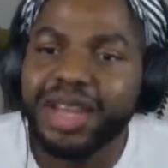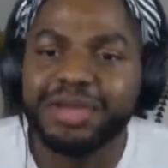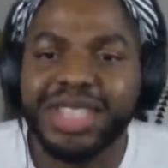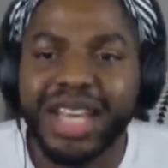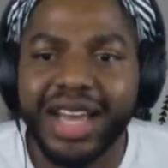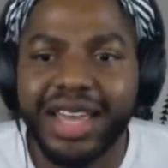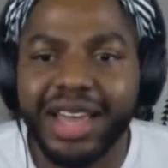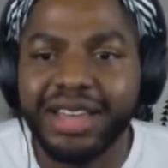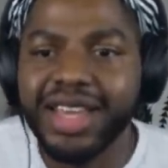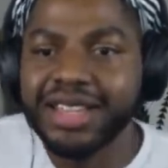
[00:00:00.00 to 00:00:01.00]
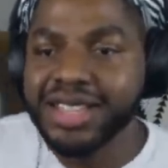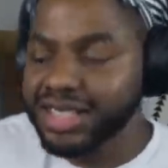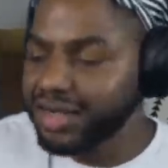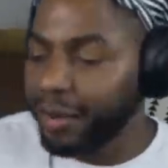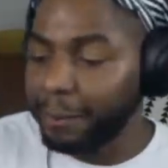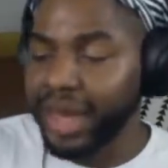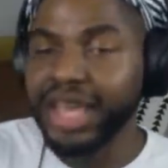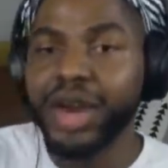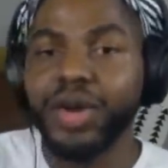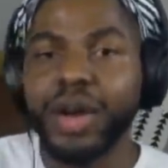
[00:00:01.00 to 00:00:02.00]
I'm just like, I can't. Yeah, this is
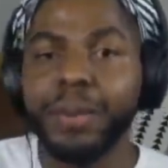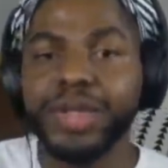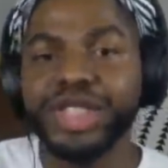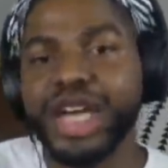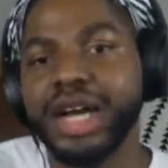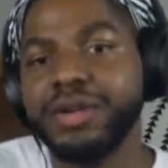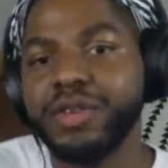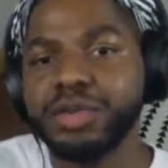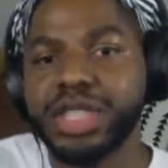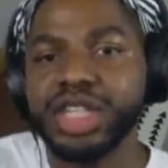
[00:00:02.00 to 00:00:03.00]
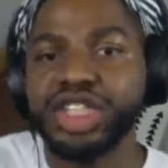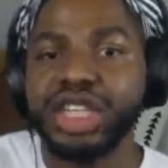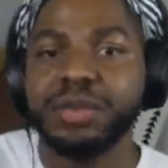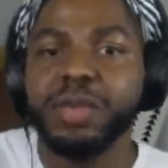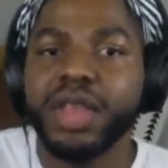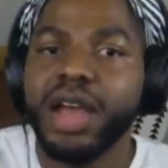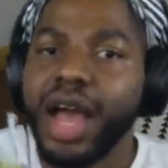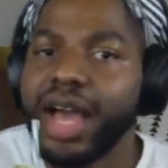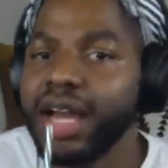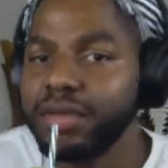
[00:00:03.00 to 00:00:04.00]
mango kombucha from Synergy.
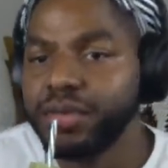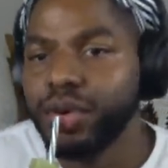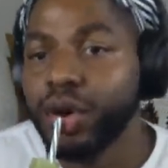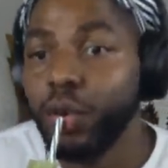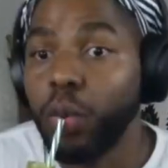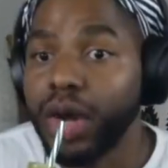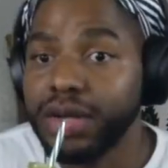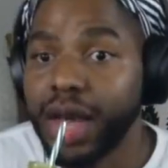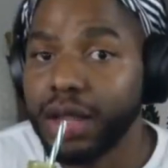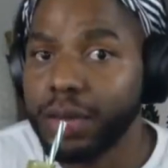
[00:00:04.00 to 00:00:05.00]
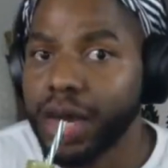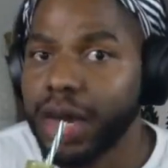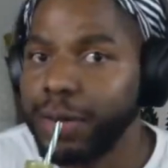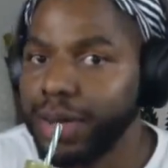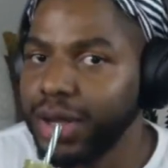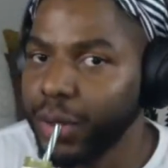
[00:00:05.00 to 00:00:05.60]
I got it for $1, Bob.